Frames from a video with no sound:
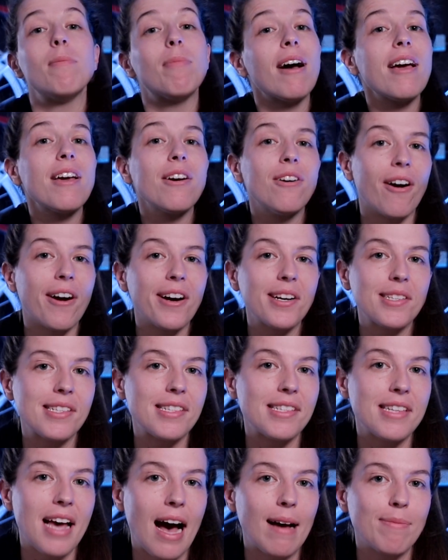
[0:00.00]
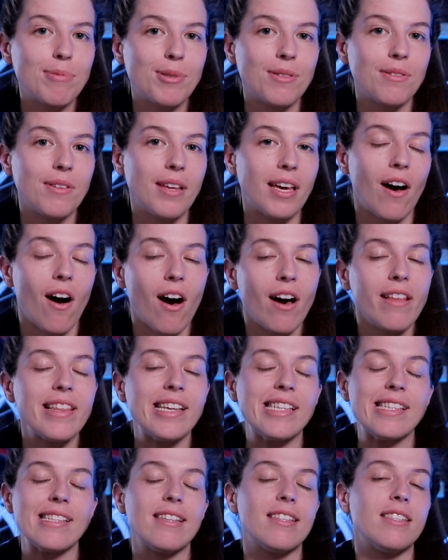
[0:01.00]
And buying cars is absolutely on
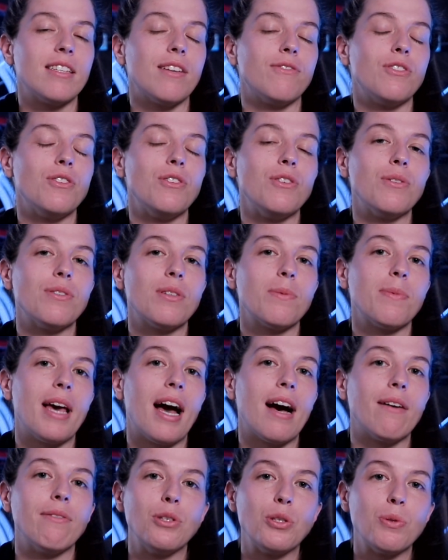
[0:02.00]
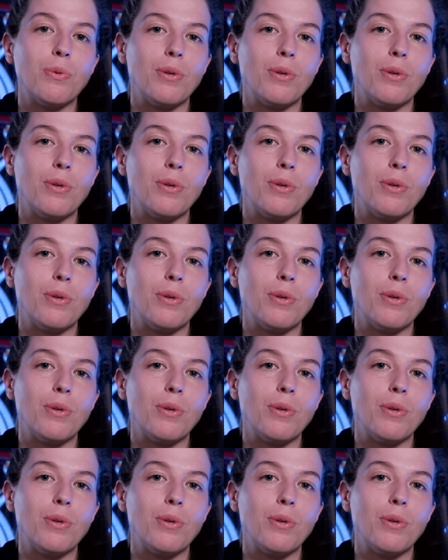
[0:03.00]
this list of to dos that we have in